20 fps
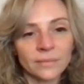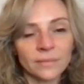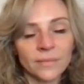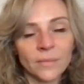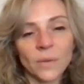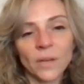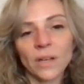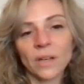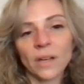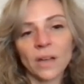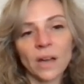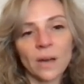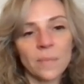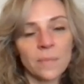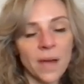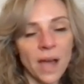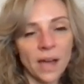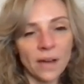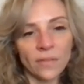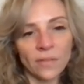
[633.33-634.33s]
We're going to come
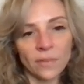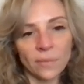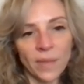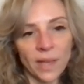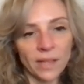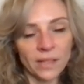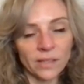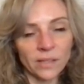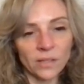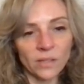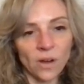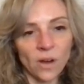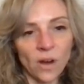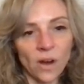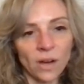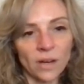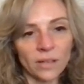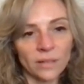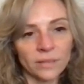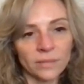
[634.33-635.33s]
back from that
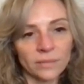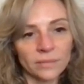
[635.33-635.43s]
star.